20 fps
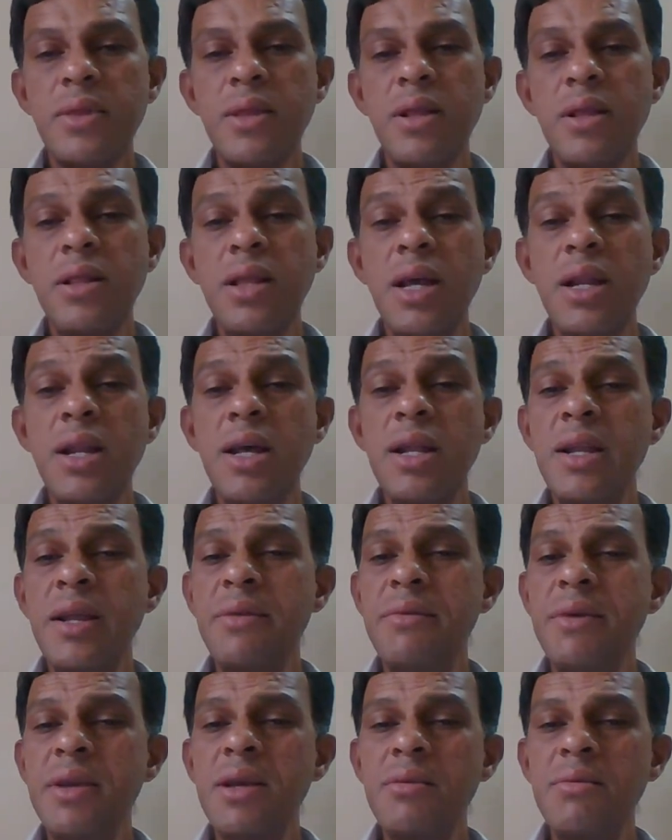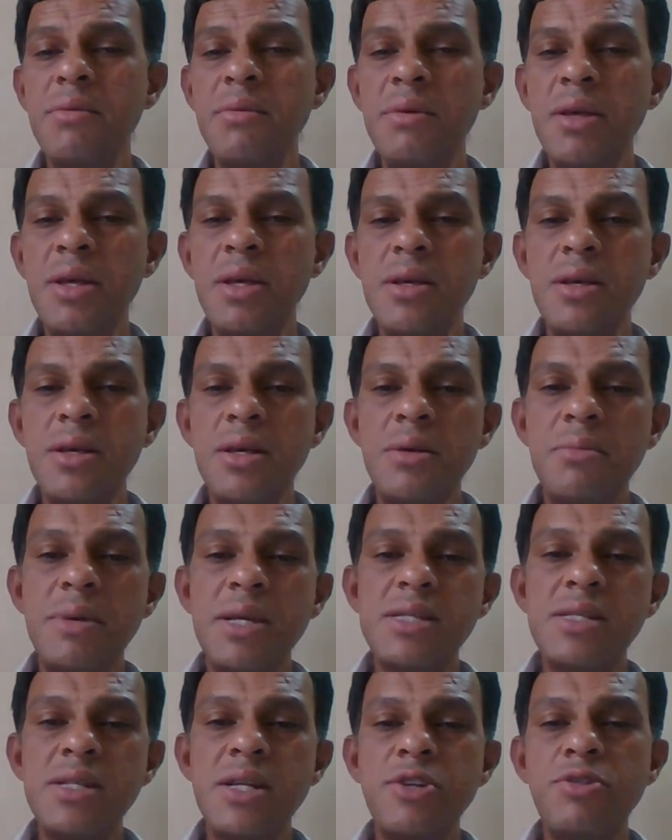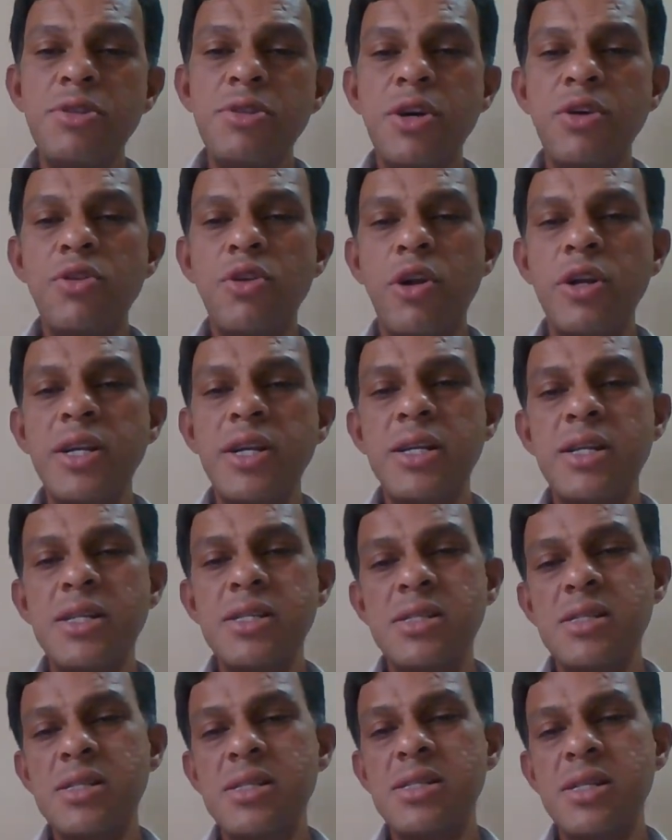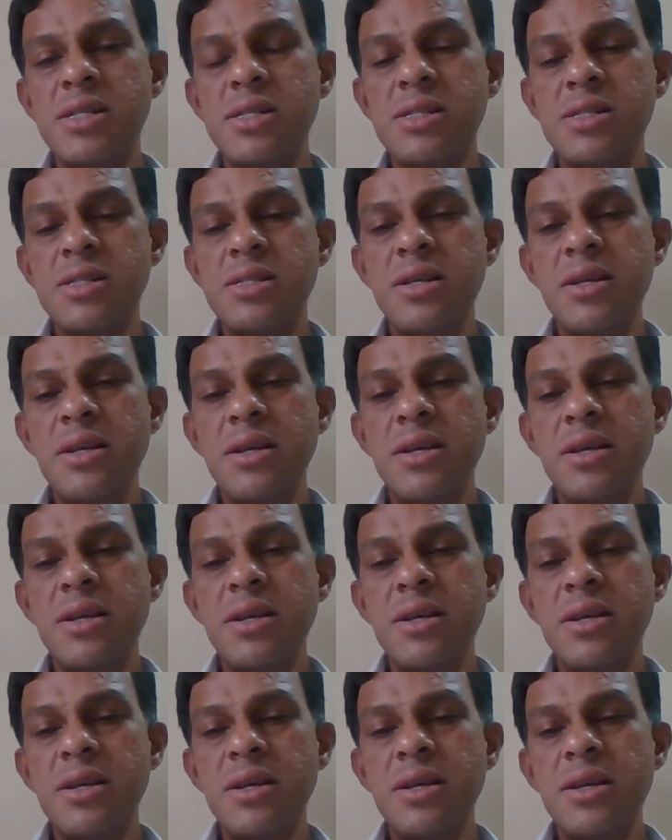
there are having patients with the chronic diseases.